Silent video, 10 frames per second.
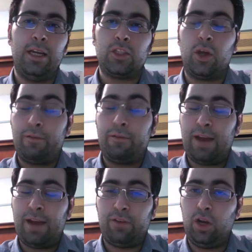So if
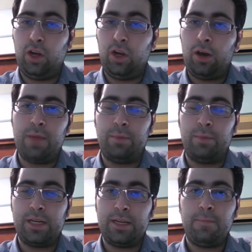we have a lot of
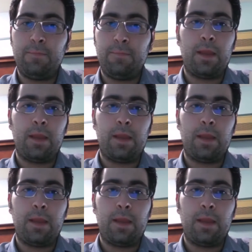memory,